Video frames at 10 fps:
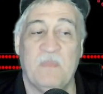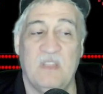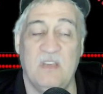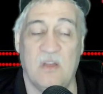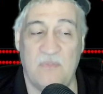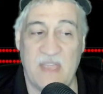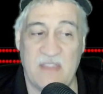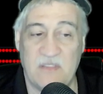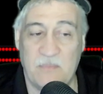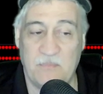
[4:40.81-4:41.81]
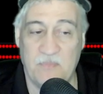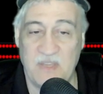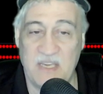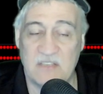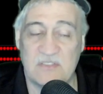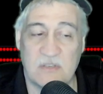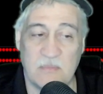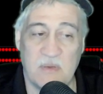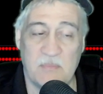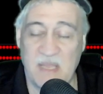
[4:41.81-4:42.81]
That the
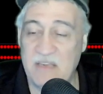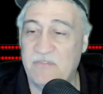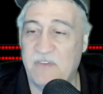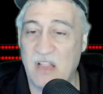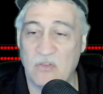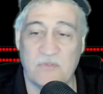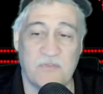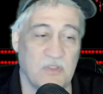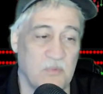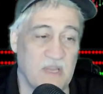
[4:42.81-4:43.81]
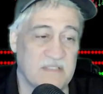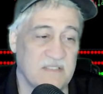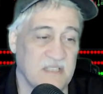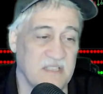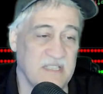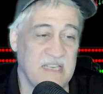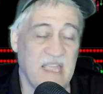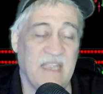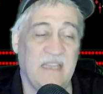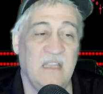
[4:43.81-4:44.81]
instrument may follow for the rest of the
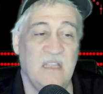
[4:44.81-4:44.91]
day.